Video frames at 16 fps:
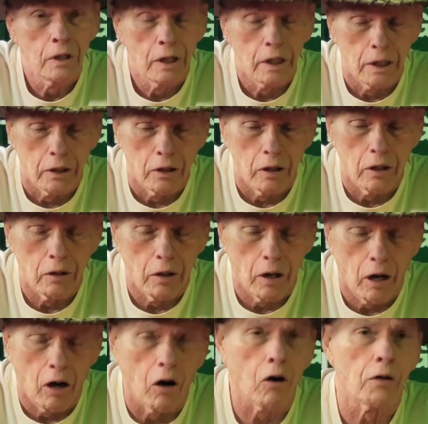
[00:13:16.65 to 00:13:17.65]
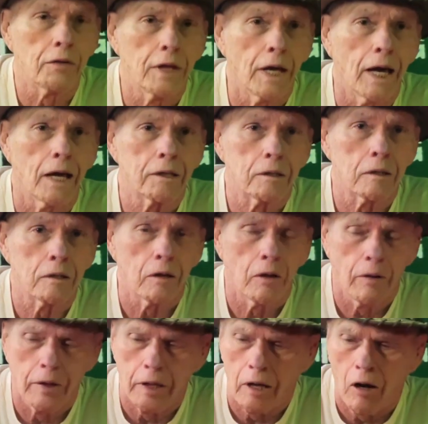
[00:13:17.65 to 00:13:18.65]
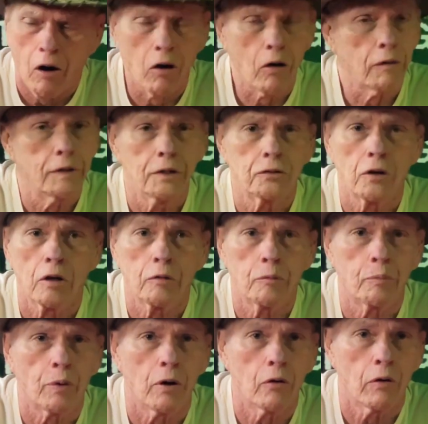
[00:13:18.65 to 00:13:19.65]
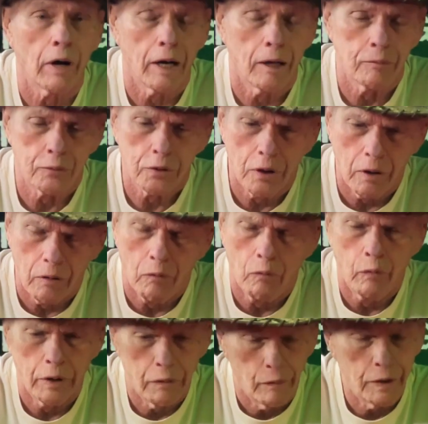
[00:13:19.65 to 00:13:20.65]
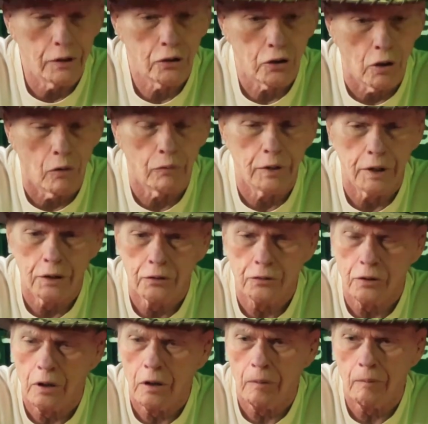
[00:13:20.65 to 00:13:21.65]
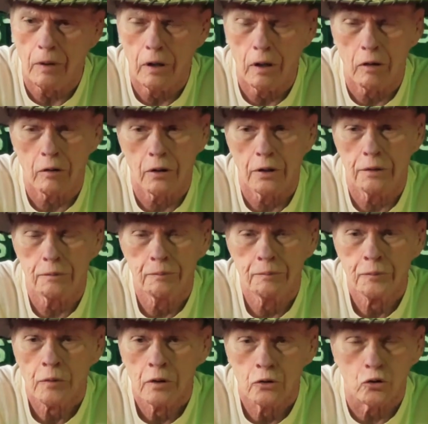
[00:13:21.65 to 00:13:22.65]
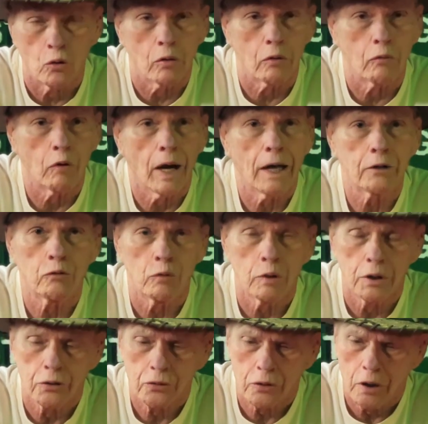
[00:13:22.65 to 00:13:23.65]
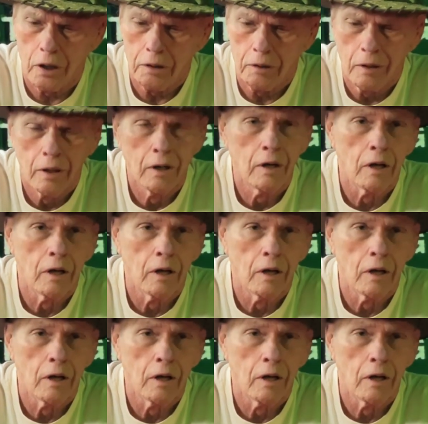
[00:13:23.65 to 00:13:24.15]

And all of that and all of these other programs, when we show these little short rides with the stud,